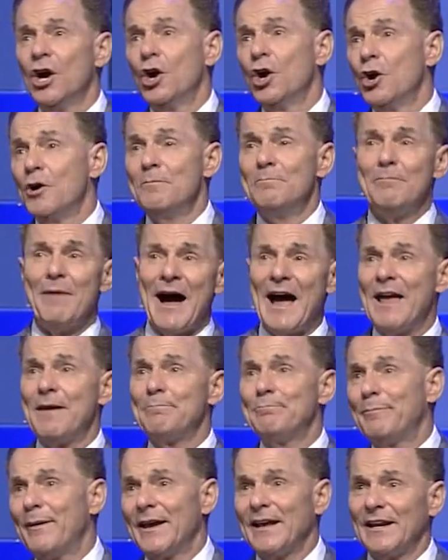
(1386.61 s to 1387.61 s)
who
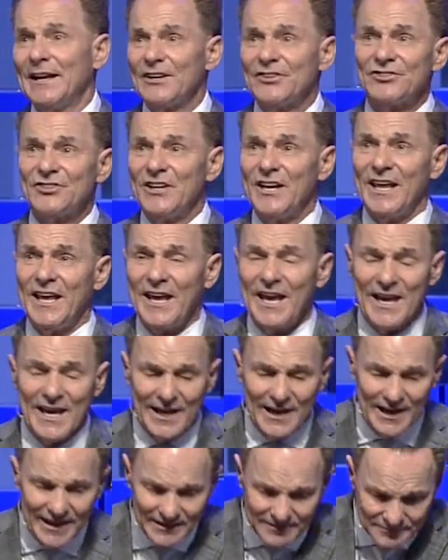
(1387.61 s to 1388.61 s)
might be listening
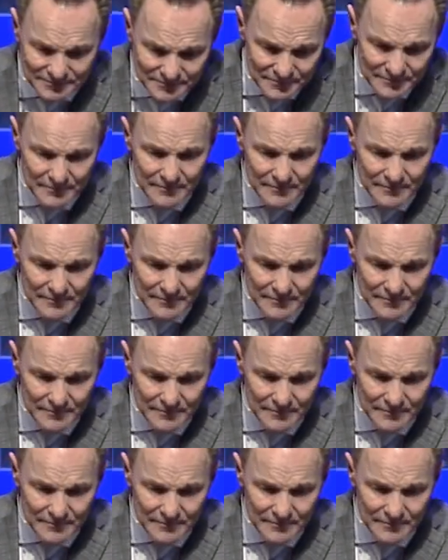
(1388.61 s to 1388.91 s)
in